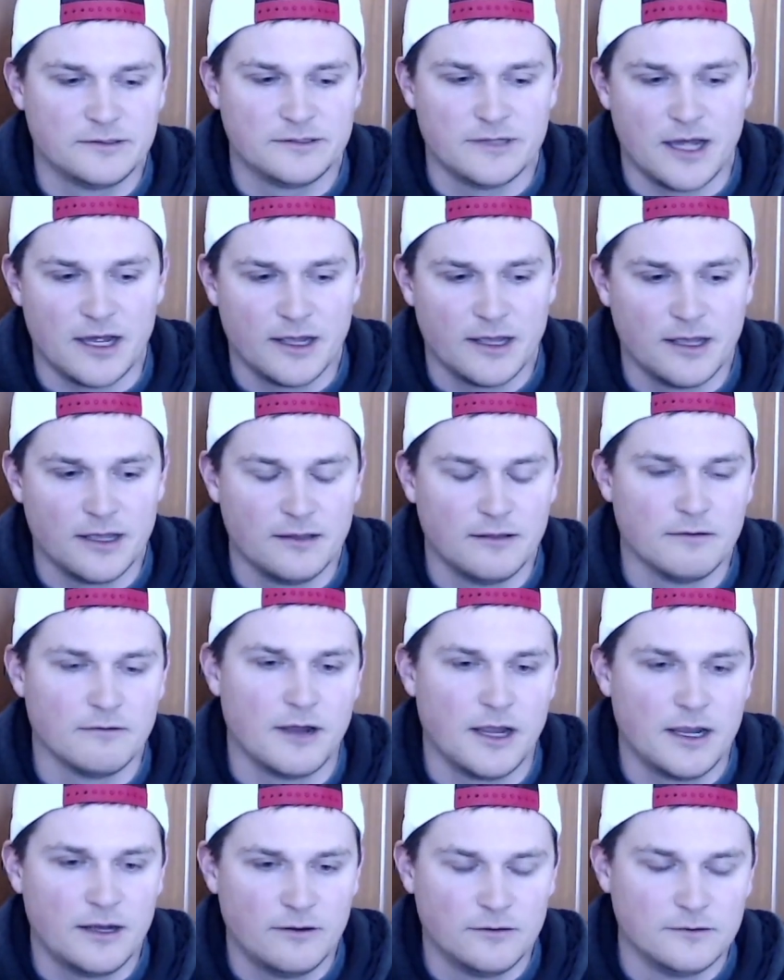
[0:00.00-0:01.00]
not getting the
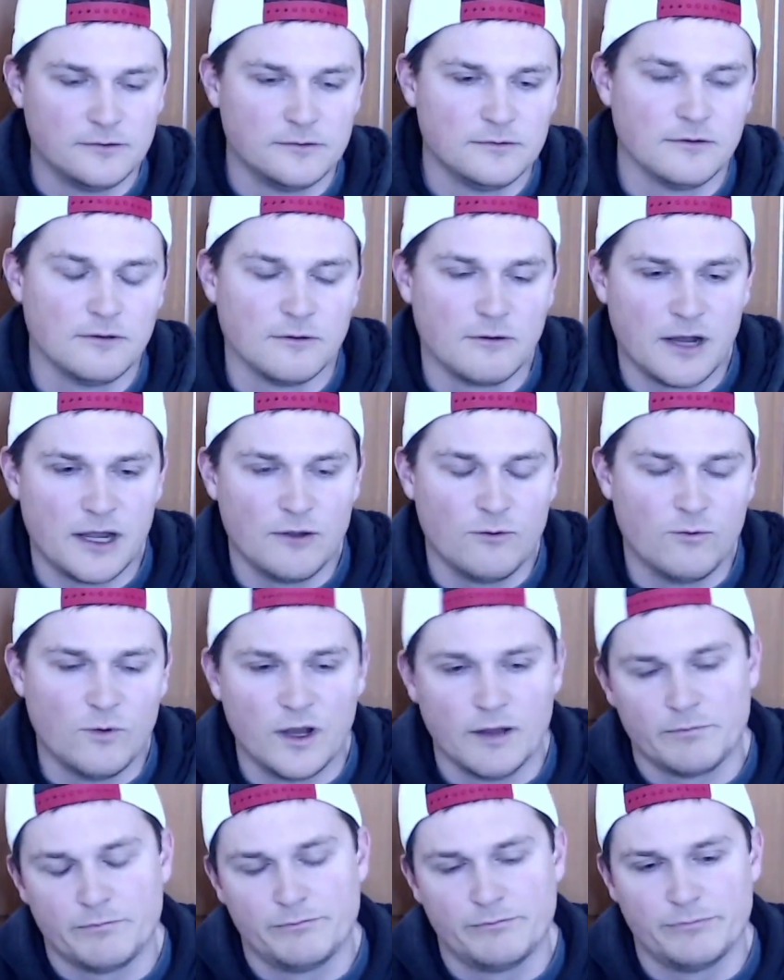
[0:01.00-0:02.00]
right
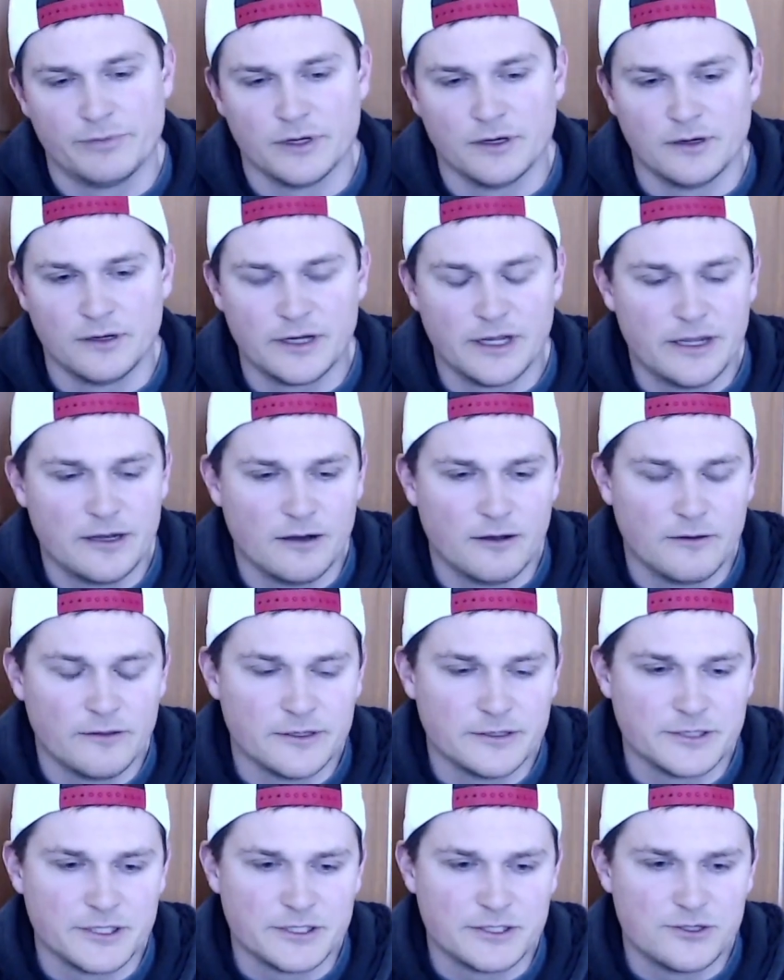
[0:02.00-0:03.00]
whip, or, you know,
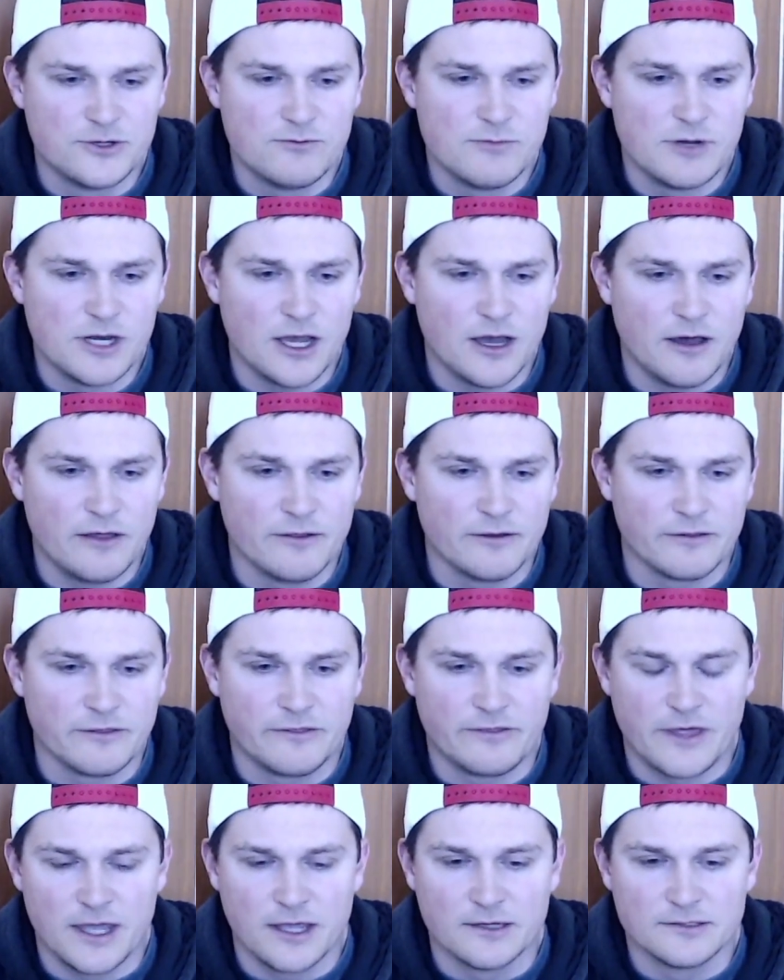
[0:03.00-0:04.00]
there's just too many other
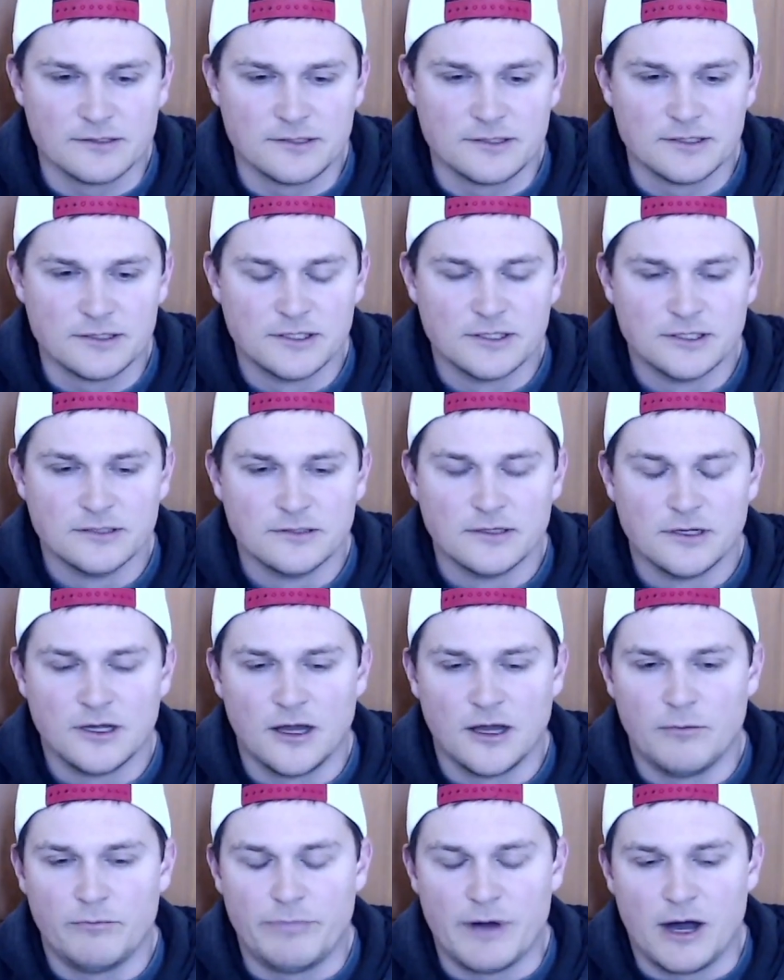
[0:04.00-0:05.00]
things
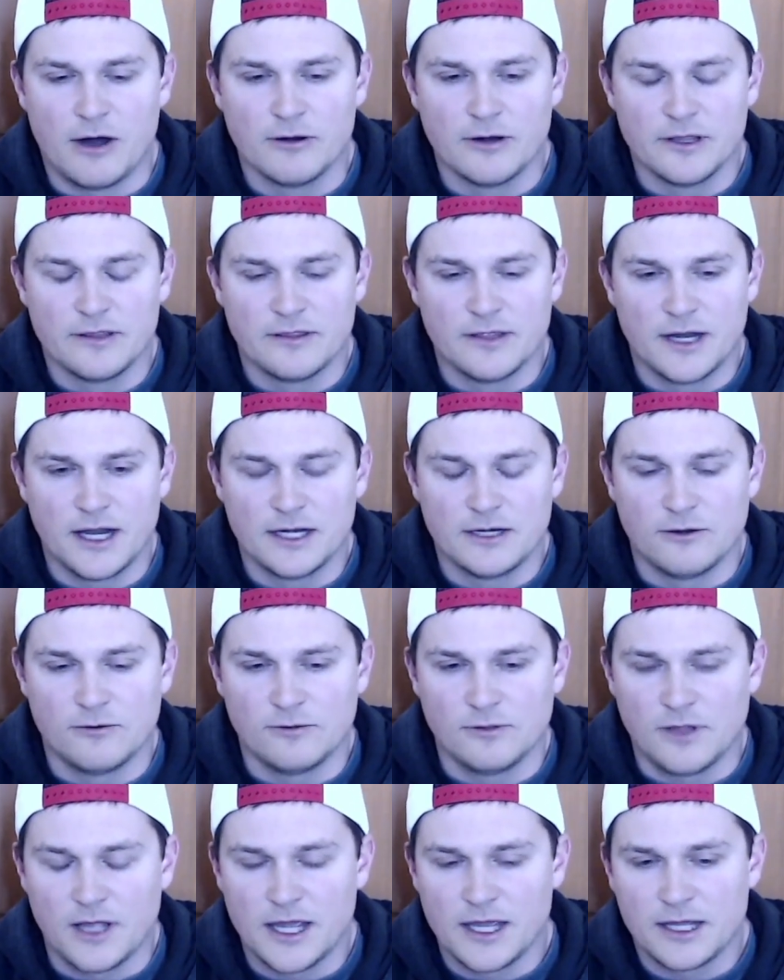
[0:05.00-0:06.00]
about it that I
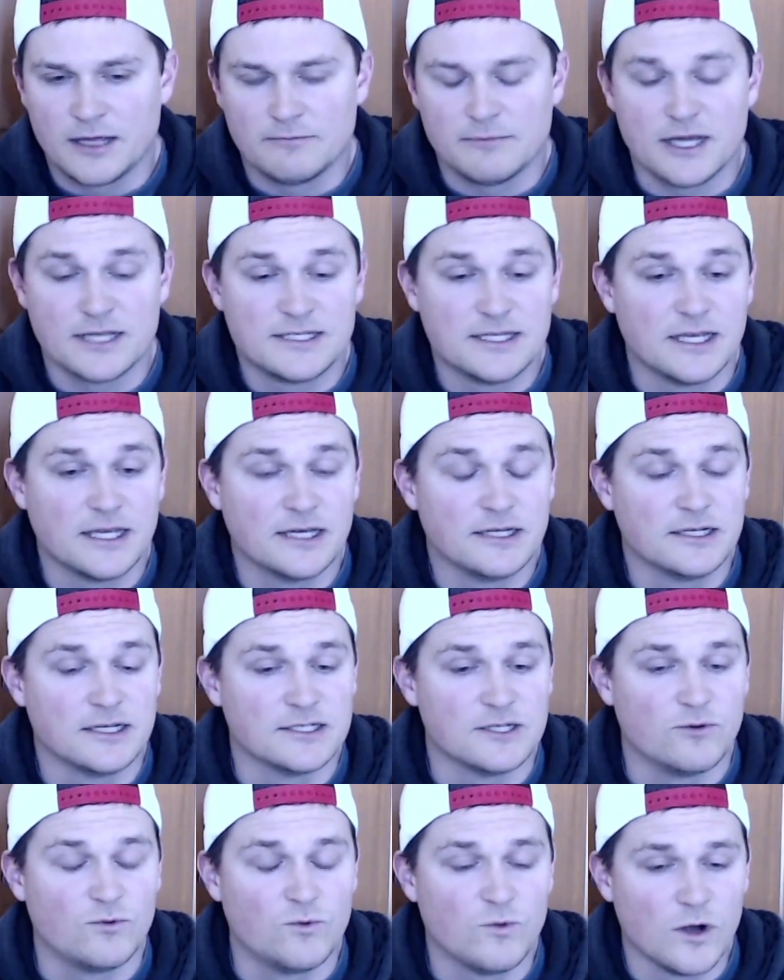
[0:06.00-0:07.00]
don't like. I'm not saying it
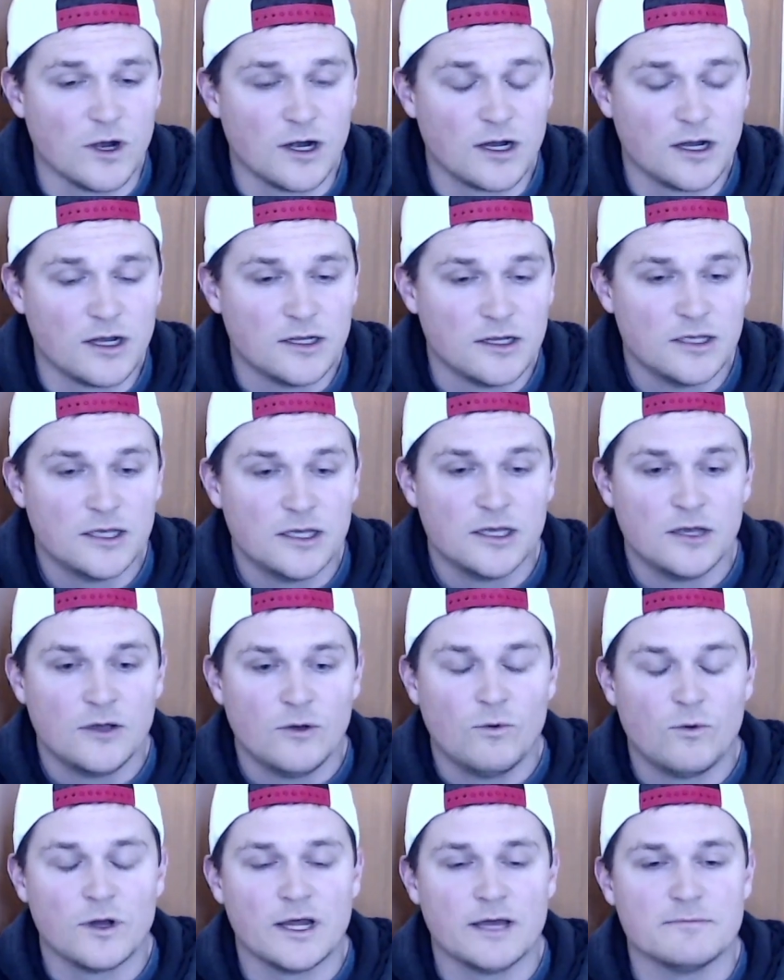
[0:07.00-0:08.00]
doesn't work.
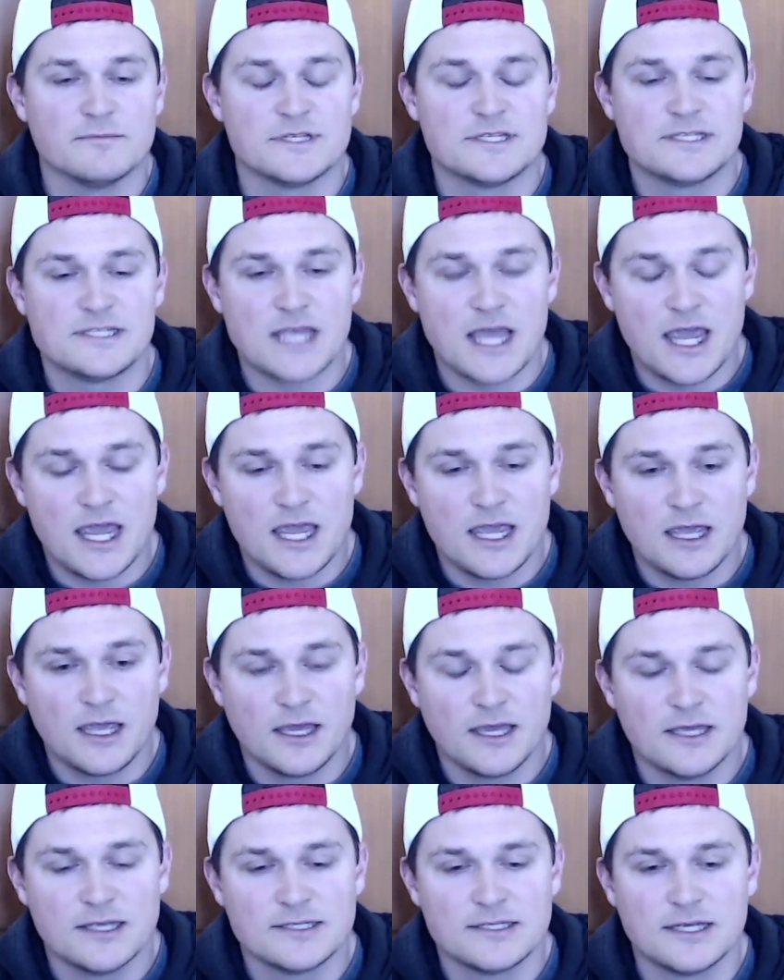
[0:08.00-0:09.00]
What I'm
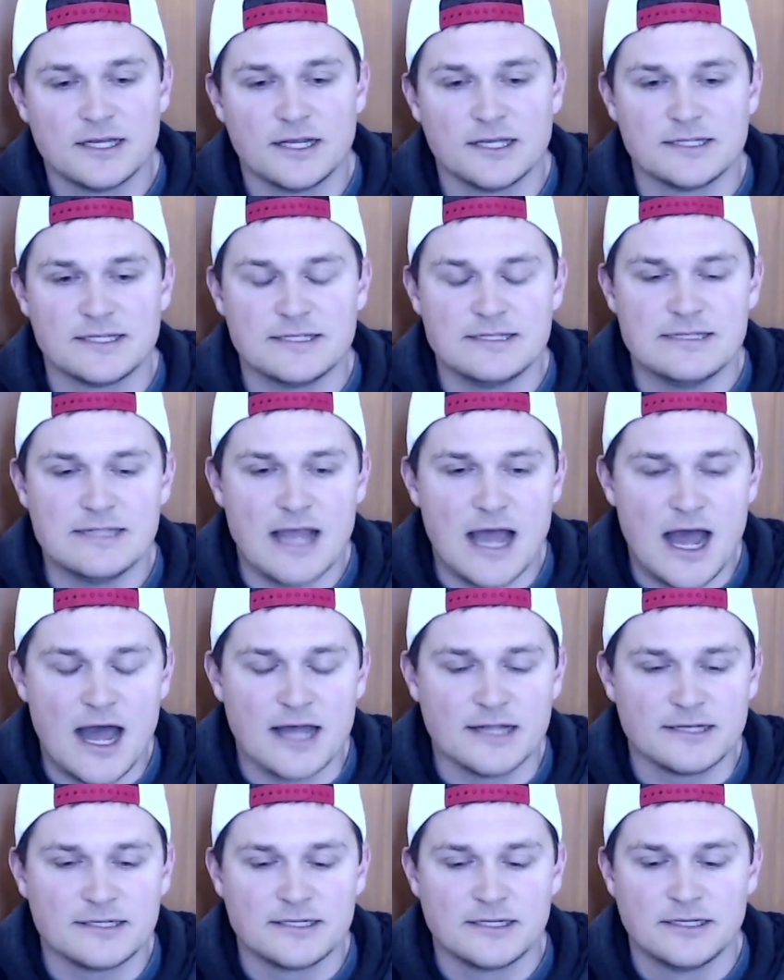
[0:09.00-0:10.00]
saying is that it's
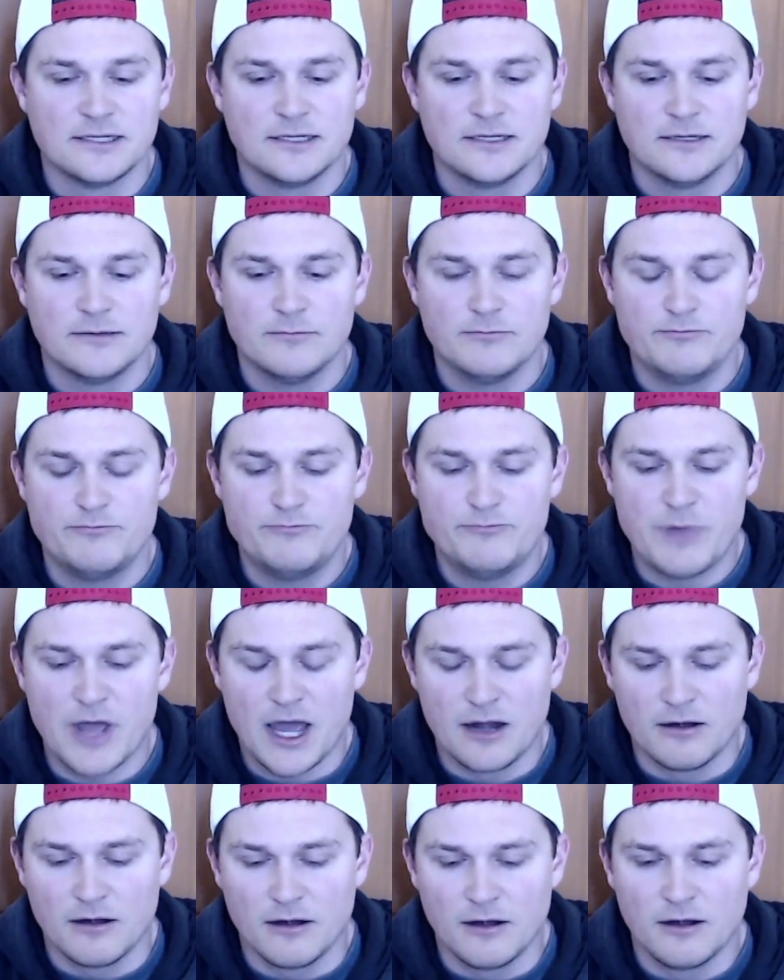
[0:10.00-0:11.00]
not
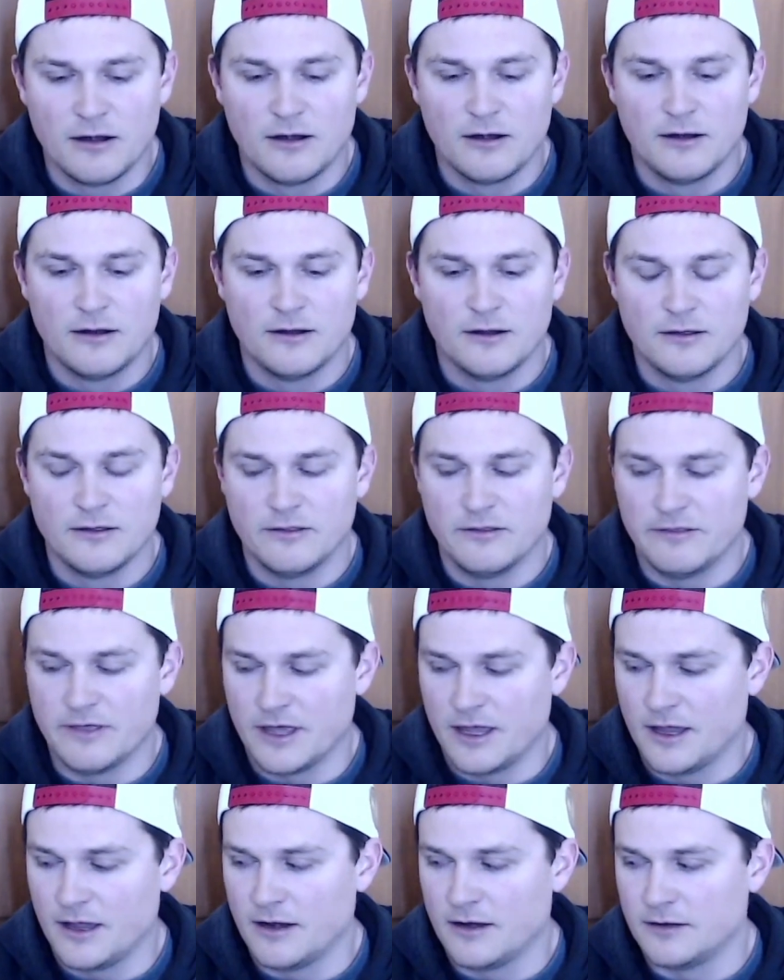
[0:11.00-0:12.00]
better
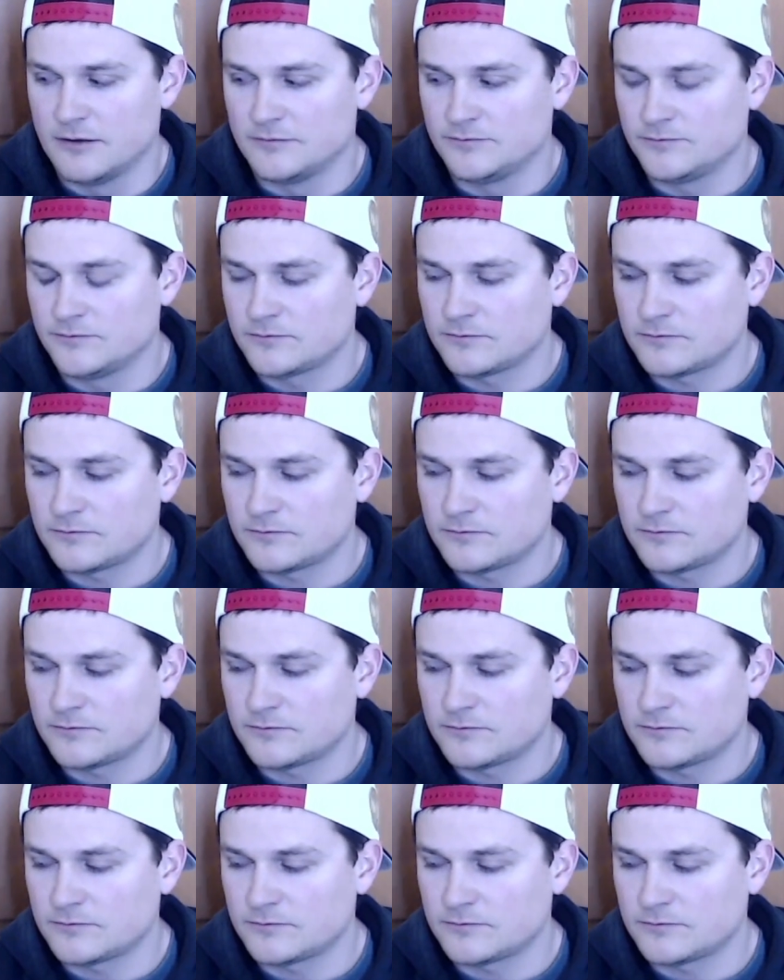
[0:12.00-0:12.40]
than